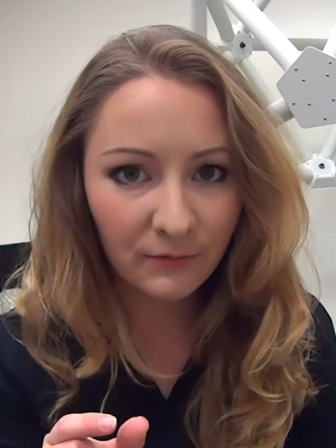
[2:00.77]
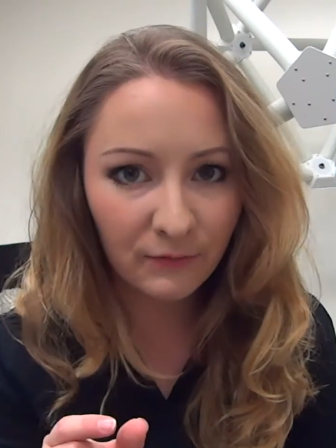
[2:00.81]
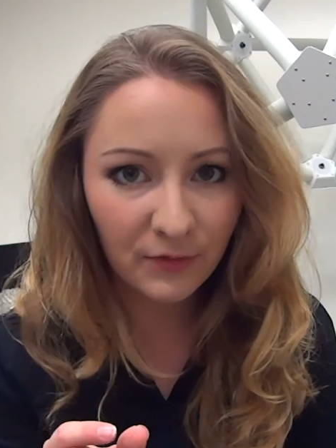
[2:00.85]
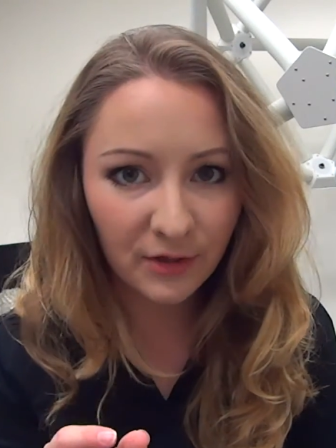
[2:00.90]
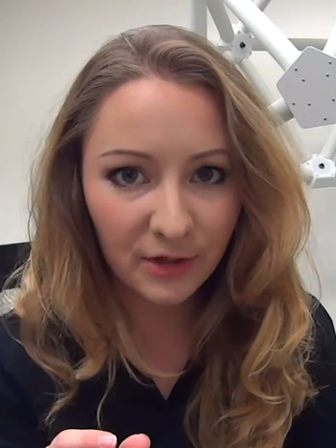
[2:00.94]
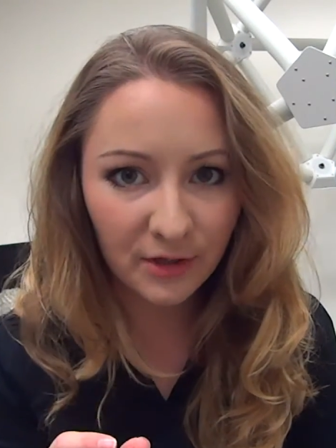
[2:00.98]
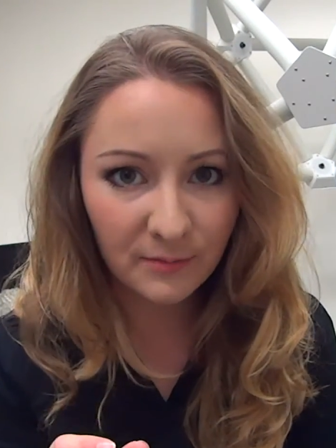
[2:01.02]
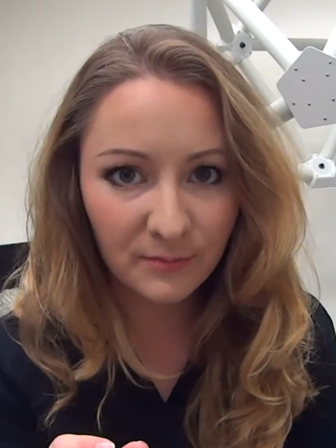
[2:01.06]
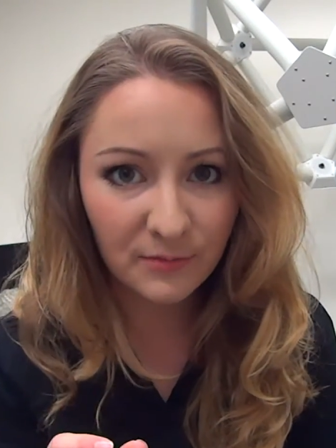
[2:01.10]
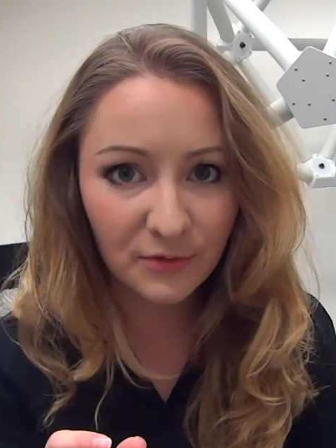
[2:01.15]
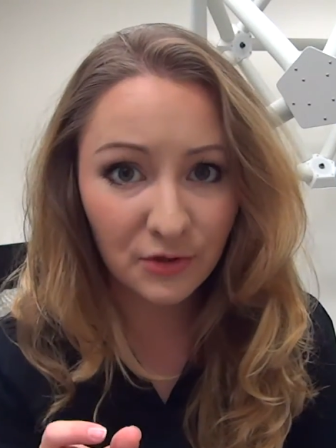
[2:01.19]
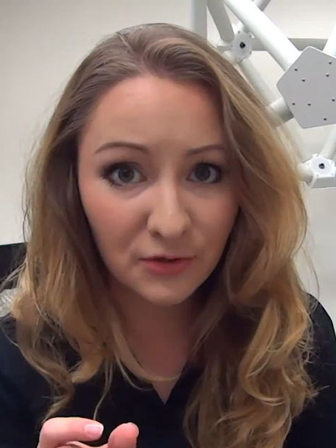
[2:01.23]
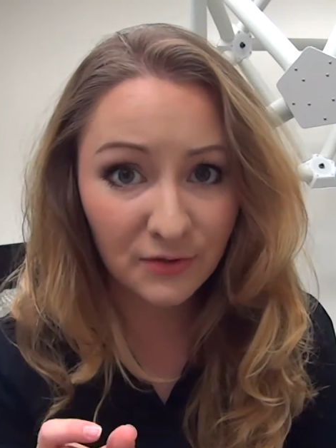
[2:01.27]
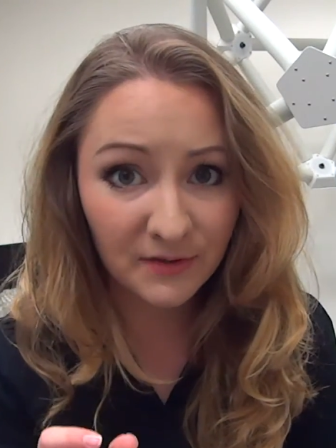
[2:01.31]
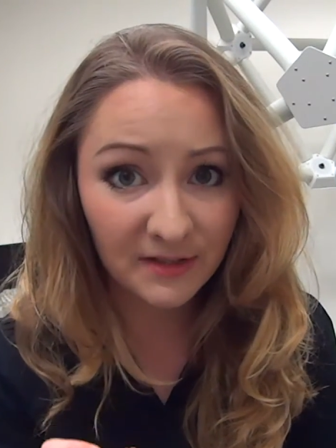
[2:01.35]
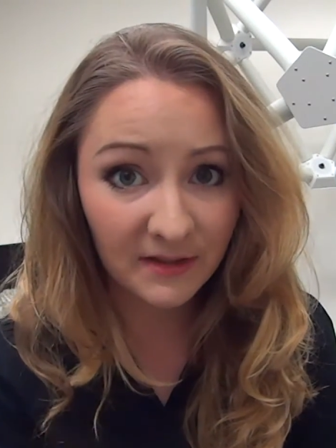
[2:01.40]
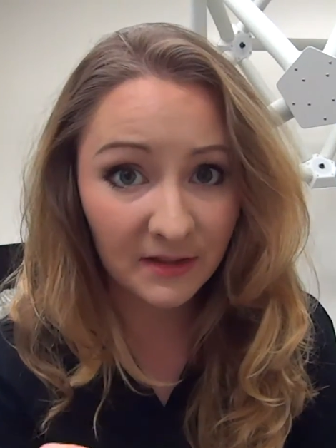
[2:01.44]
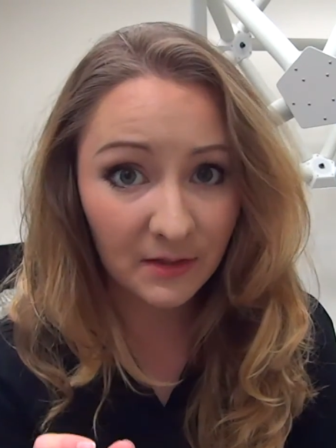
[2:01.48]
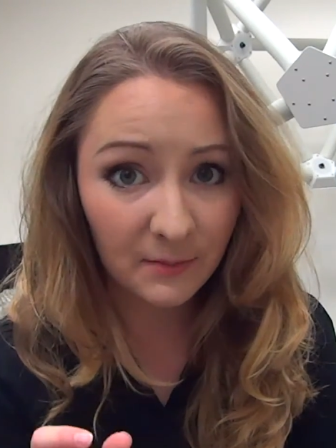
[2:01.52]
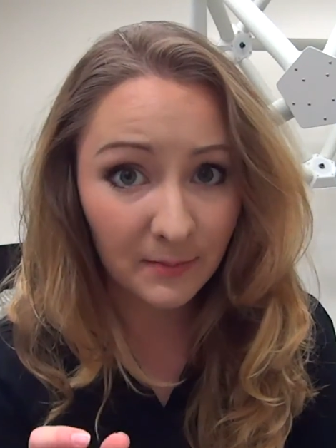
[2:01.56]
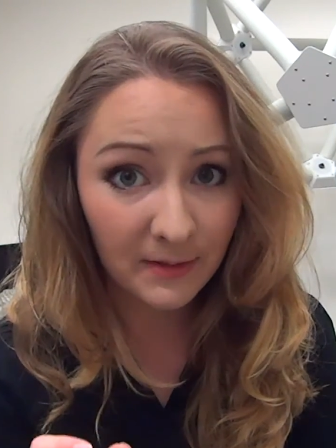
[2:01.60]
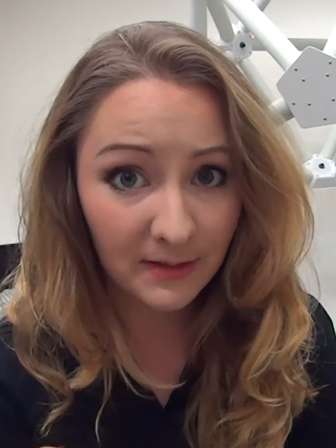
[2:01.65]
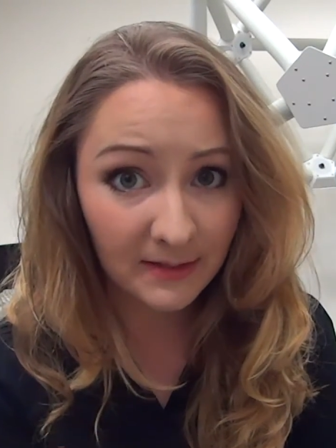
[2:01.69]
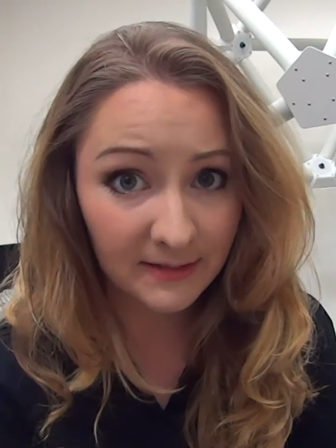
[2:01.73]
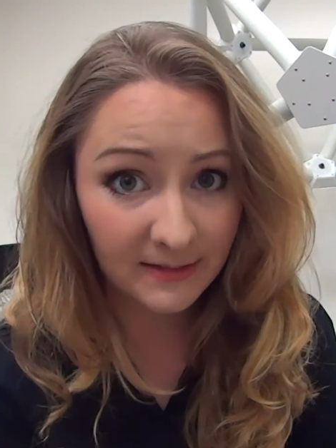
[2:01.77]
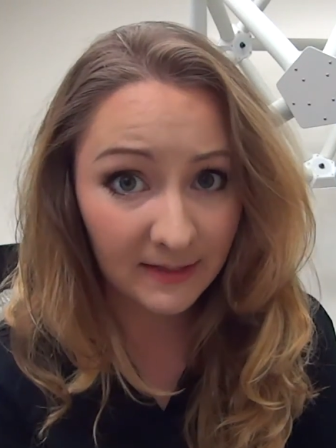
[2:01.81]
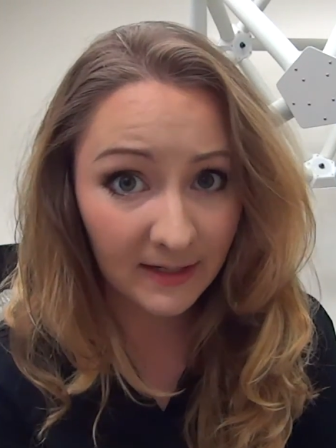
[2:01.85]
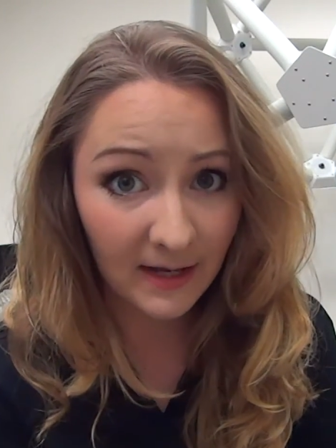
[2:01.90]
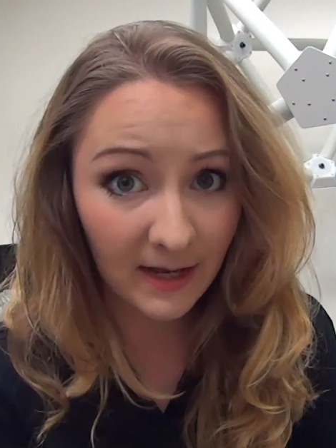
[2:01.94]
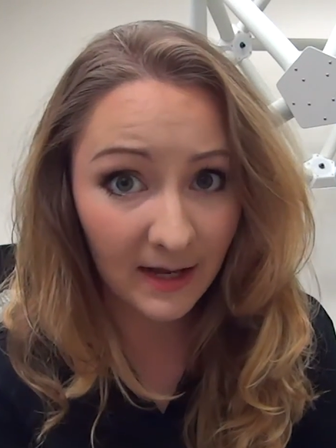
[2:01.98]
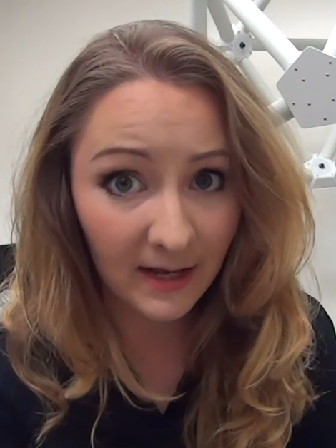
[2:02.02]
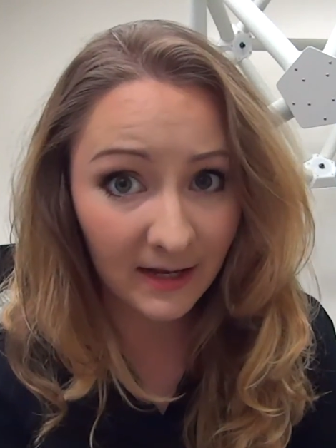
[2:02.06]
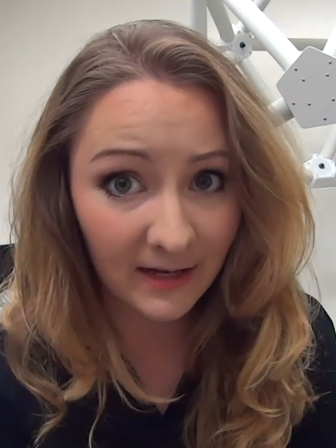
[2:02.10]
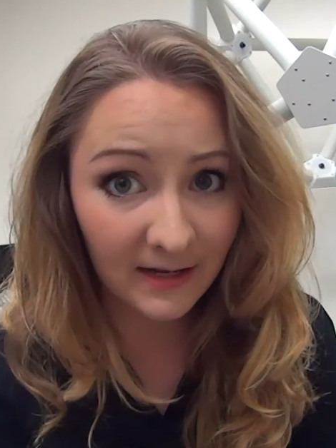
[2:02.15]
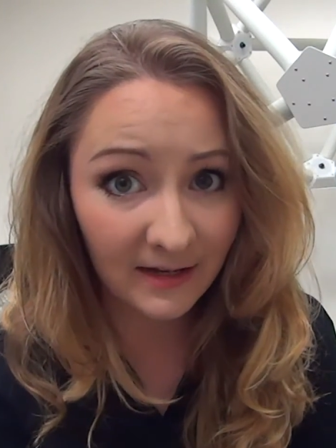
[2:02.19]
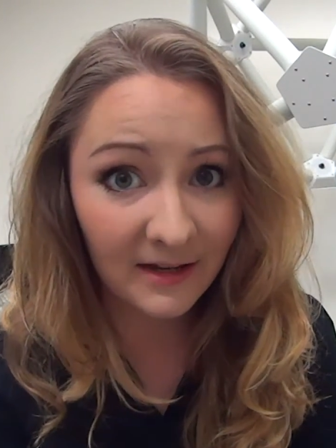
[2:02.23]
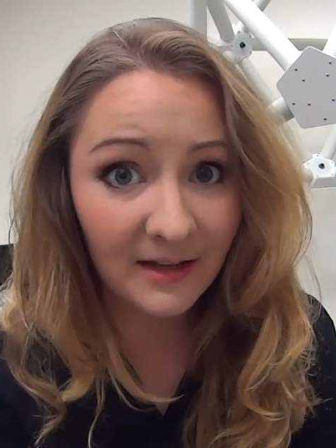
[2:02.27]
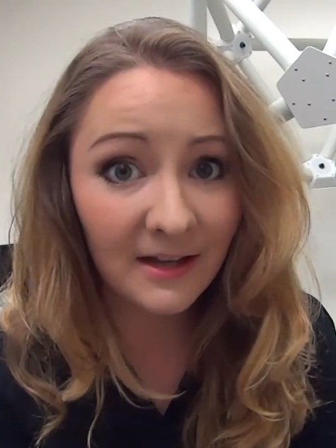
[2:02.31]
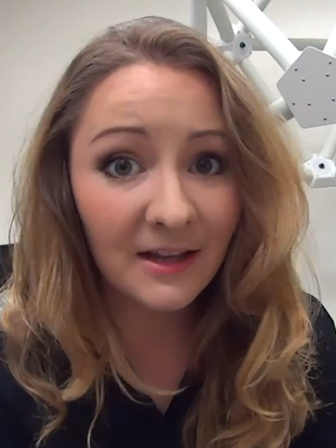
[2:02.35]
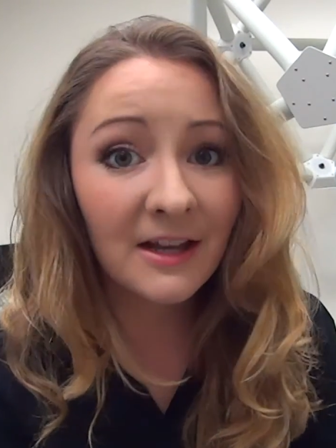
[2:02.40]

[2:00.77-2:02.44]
rhythms using the BCI